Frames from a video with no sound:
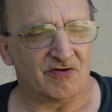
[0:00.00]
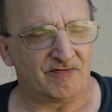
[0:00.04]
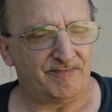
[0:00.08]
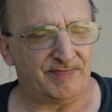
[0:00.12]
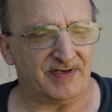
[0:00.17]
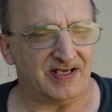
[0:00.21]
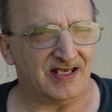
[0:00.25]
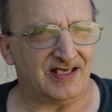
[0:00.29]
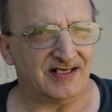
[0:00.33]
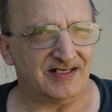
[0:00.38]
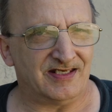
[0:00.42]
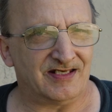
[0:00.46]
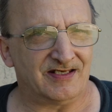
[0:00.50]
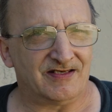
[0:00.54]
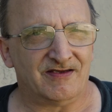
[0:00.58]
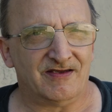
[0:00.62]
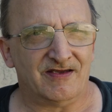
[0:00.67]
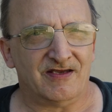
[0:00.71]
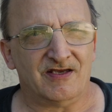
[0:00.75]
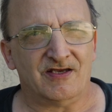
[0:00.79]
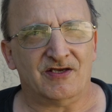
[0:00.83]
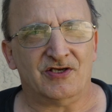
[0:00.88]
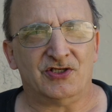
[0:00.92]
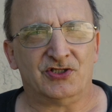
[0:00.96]
or banding.
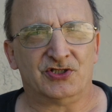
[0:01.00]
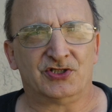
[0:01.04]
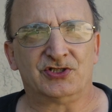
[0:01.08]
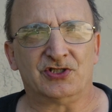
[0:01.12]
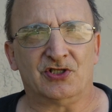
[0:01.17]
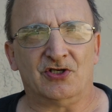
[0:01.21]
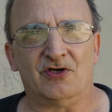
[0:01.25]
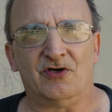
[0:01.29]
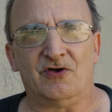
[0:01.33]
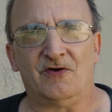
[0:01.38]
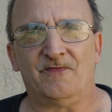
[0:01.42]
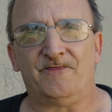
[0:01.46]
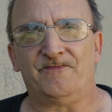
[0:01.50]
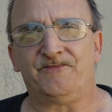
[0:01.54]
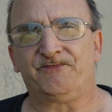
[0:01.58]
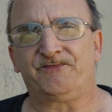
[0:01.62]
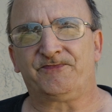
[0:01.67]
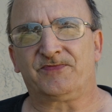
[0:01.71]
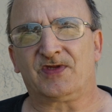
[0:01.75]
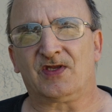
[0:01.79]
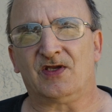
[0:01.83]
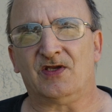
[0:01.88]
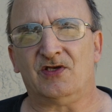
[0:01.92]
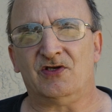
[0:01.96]
So
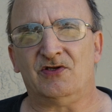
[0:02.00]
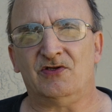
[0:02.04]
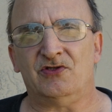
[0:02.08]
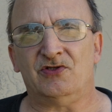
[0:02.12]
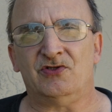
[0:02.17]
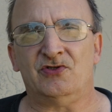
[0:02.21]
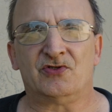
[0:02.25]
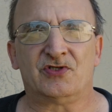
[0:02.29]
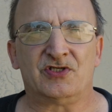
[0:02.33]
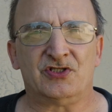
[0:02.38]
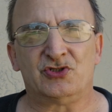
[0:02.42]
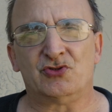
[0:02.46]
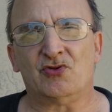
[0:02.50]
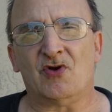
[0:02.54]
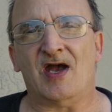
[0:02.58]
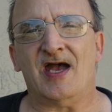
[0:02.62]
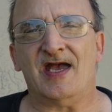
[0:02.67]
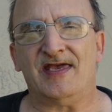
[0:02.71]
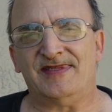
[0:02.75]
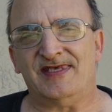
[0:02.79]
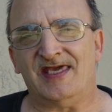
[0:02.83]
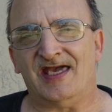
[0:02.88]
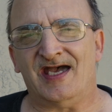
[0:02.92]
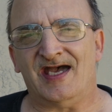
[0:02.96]
you can
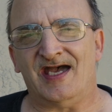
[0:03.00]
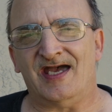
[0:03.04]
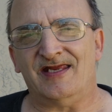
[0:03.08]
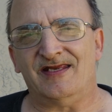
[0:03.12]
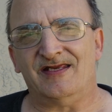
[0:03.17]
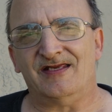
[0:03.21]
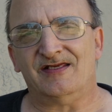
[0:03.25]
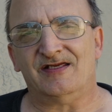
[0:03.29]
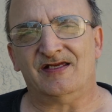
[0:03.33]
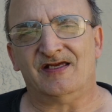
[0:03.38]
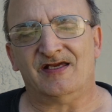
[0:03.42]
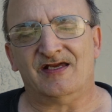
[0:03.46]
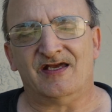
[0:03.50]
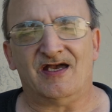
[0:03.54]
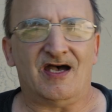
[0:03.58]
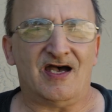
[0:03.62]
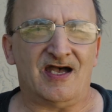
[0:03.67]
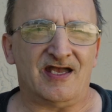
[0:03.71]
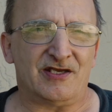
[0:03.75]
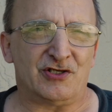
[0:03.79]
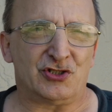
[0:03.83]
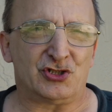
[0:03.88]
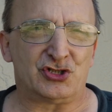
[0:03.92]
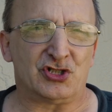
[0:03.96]
try that.
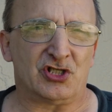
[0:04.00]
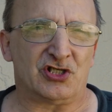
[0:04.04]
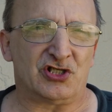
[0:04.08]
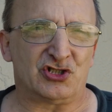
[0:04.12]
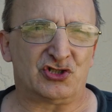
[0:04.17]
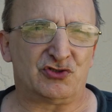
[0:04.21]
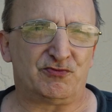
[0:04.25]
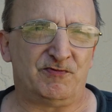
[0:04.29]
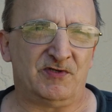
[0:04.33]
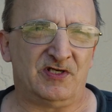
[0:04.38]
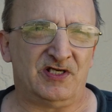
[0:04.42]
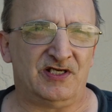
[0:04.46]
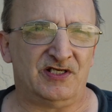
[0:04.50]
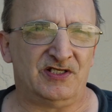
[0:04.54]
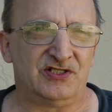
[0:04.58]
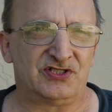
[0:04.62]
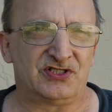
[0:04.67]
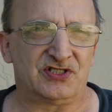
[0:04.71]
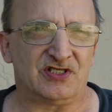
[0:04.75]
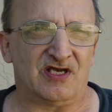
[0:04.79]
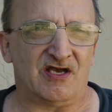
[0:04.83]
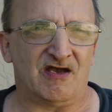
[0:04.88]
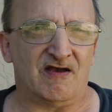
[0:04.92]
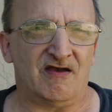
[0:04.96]
Higher shutter
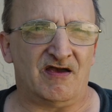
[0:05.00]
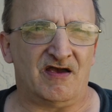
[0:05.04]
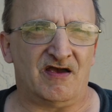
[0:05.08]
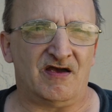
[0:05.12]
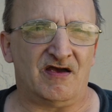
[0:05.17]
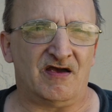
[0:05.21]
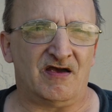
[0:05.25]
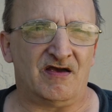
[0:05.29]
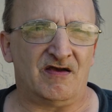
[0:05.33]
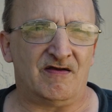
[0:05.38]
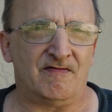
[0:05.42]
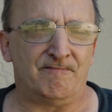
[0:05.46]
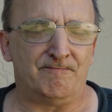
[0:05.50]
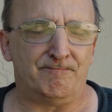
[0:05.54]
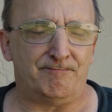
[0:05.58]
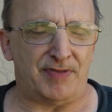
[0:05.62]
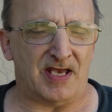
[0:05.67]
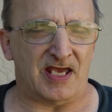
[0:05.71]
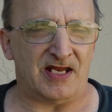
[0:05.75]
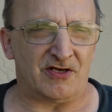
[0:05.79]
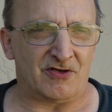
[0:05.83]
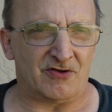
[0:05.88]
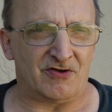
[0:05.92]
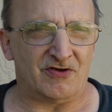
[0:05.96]
speeds are
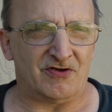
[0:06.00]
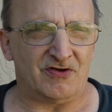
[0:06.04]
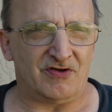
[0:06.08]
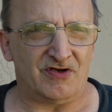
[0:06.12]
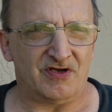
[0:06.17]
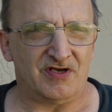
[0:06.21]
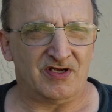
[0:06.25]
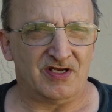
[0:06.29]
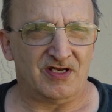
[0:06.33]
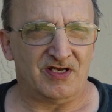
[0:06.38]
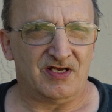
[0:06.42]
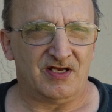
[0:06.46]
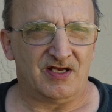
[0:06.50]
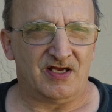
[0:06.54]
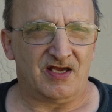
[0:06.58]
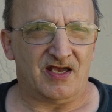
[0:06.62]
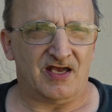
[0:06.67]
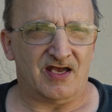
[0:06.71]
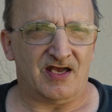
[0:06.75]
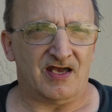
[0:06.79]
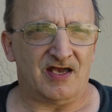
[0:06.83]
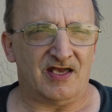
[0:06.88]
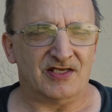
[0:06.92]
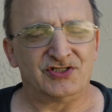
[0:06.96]
better.
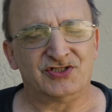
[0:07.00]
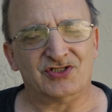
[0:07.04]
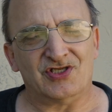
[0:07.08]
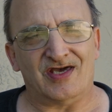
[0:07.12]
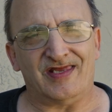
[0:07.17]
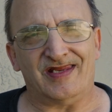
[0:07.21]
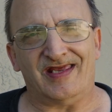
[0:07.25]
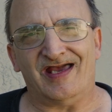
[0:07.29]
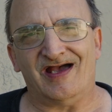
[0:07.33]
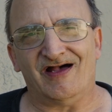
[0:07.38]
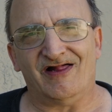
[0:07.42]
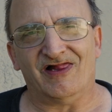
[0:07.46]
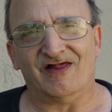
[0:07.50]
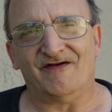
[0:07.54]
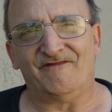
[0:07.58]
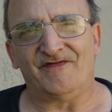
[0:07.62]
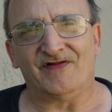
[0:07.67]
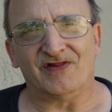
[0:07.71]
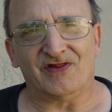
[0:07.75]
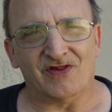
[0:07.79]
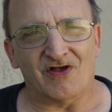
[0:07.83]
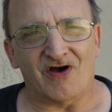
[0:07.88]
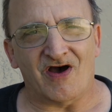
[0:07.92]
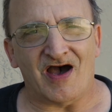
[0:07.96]
It's not a hell of a
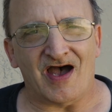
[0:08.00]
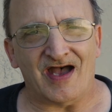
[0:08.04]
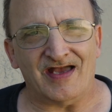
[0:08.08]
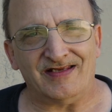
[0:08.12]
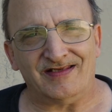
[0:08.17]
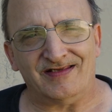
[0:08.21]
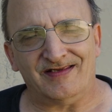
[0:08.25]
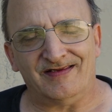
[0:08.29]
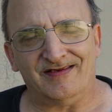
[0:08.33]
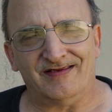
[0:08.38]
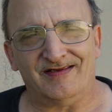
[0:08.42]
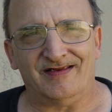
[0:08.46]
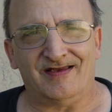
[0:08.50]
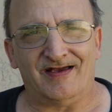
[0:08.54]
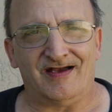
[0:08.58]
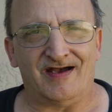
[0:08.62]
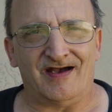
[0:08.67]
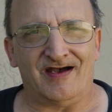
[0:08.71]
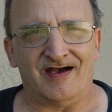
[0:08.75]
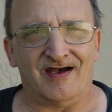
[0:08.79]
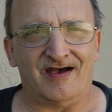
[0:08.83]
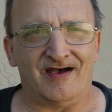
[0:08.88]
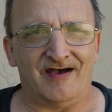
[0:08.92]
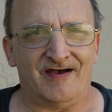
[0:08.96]
lot
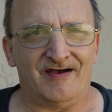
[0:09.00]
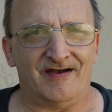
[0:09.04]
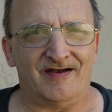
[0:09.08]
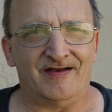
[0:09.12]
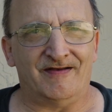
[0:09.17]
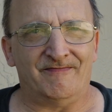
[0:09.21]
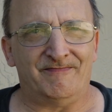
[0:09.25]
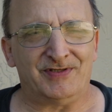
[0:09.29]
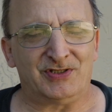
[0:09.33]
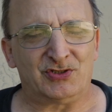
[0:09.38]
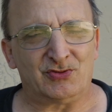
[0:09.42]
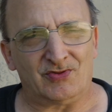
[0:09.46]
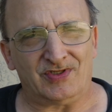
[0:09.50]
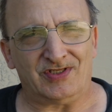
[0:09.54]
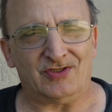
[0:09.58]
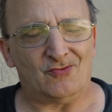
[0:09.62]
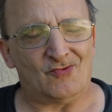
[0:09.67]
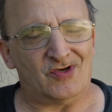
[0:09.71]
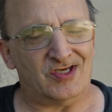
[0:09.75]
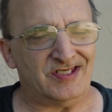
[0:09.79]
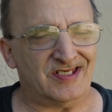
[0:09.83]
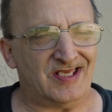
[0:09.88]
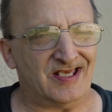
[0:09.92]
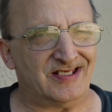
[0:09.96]
between
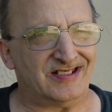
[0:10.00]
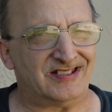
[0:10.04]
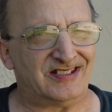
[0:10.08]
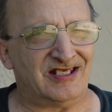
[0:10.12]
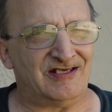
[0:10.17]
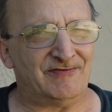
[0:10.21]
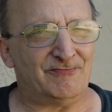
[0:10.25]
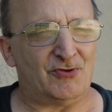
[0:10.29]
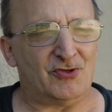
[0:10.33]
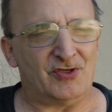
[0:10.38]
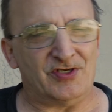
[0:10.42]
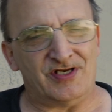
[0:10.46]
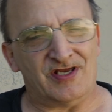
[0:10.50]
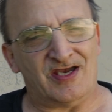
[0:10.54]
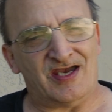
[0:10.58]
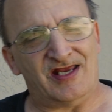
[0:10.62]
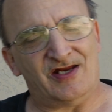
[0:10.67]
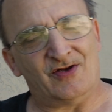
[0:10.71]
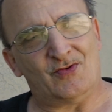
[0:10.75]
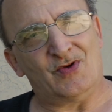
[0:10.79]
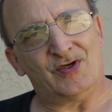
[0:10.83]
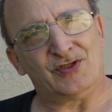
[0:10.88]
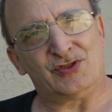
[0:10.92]
119.9 and